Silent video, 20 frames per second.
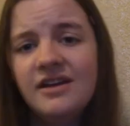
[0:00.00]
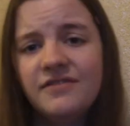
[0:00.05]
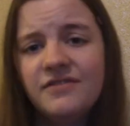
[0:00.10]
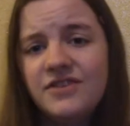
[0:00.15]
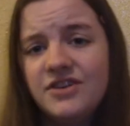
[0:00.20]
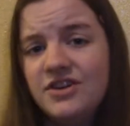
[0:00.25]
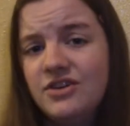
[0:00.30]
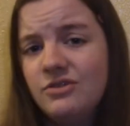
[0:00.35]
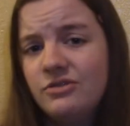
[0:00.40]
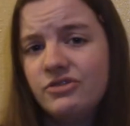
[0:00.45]
If
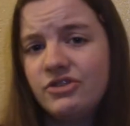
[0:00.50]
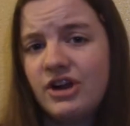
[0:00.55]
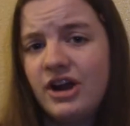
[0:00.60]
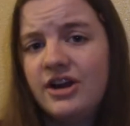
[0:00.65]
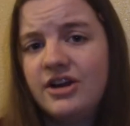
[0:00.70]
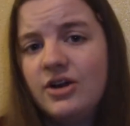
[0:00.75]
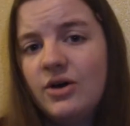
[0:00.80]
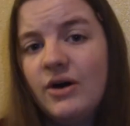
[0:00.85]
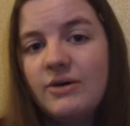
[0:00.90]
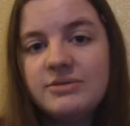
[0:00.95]
you
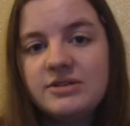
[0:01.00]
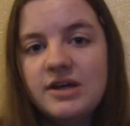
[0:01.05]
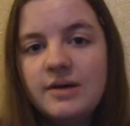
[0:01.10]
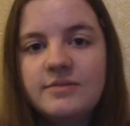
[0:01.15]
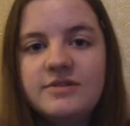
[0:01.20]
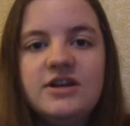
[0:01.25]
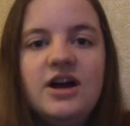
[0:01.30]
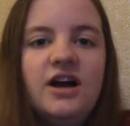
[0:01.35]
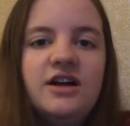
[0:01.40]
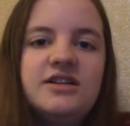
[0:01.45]
try to go up to
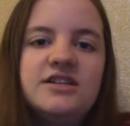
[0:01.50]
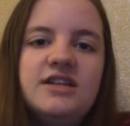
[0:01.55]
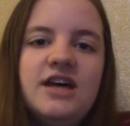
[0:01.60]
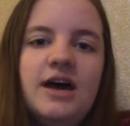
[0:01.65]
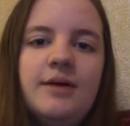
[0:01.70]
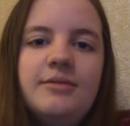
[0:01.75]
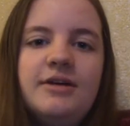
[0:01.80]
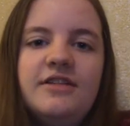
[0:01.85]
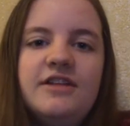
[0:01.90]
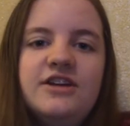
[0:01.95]
them and talk to
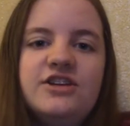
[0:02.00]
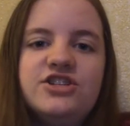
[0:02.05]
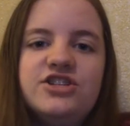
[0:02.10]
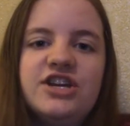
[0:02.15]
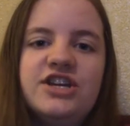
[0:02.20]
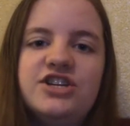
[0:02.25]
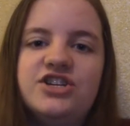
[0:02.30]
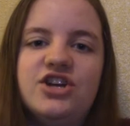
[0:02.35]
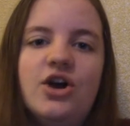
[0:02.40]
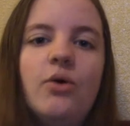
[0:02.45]
them and they just
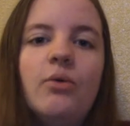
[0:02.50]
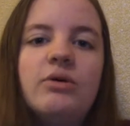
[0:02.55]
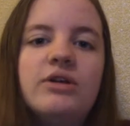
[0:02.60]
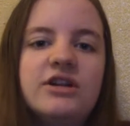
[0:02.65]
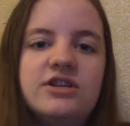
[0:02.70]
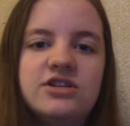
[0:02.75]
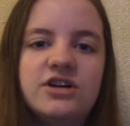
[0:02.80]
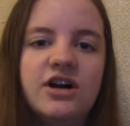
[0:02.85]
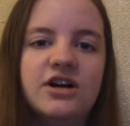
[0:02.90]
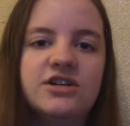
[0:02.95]
like don't want
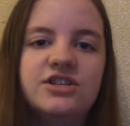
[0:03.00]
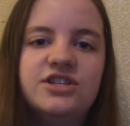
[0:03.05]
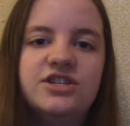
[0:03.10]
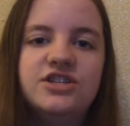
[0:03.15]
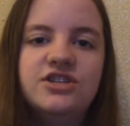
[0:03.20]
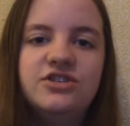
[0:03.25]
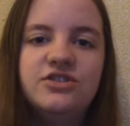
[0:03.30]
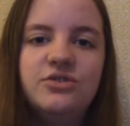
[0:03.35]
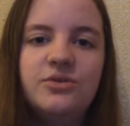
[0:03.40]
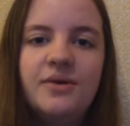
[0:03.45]
to talk to
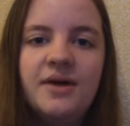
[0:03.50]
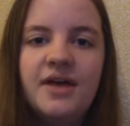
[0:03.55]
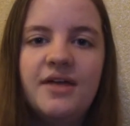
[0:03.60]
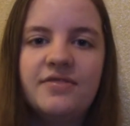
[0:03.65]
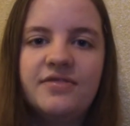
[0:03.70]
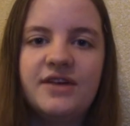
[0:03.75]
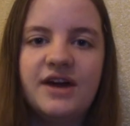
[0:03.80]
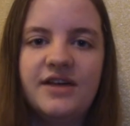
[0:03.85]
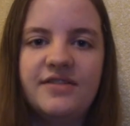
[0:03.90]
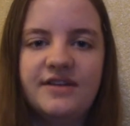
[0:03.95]
you,
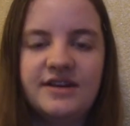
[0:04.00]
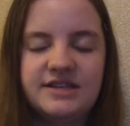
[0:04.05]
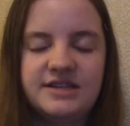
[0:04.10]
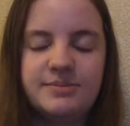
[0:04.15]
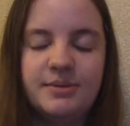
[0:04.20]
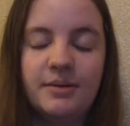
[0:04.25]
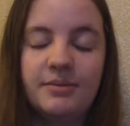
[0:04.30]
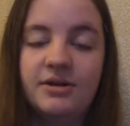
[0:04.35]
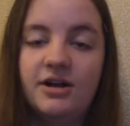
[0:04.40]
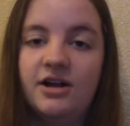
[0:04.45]
then that's
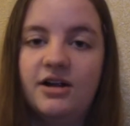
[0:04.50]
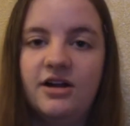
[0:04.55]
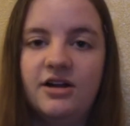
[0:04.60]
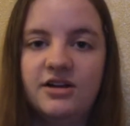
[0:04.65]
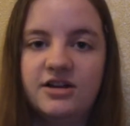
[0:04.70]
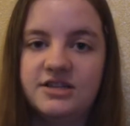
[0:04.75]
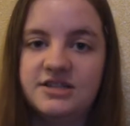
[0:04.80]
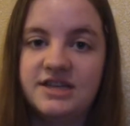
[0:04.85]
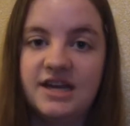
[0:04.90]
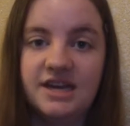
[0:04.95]
probably not
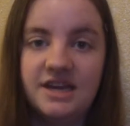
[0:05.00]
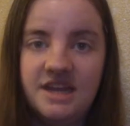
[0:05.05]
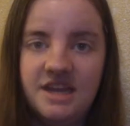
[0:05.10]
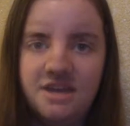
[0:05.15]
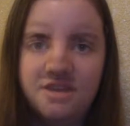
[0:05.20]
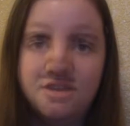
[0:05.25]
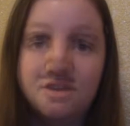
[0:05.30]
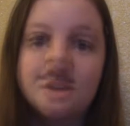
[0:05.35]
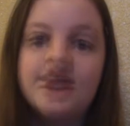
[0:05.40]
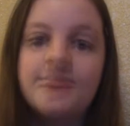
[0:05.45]
a good sign
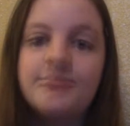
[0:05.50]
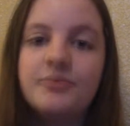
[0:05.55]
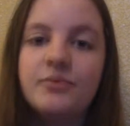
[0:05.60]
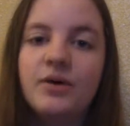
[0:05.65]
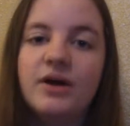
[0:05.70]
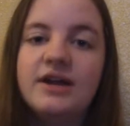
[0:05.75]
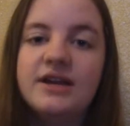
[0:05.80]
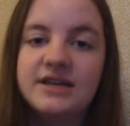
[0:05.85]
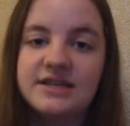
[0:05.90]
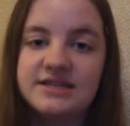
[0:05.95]
either. Step
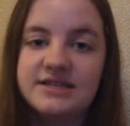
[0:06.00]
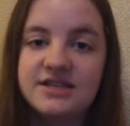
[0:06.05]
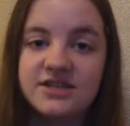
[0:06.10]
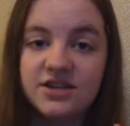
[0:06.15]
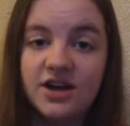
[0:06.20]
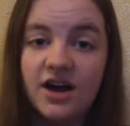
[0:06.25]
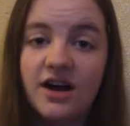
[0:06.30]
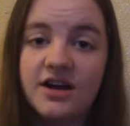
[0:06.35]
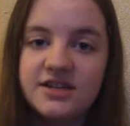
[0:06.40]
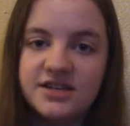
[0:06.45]
one is to
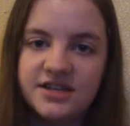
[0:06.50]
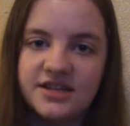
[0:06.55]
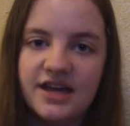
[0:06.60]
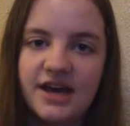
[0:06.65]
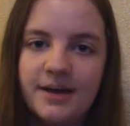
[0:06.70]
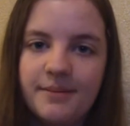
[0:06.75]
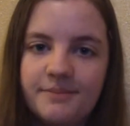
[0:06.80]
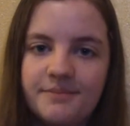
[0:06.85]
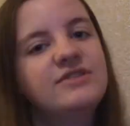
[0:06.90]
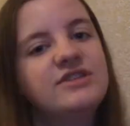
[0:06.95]
talk to
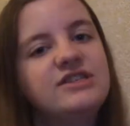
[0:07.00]
them.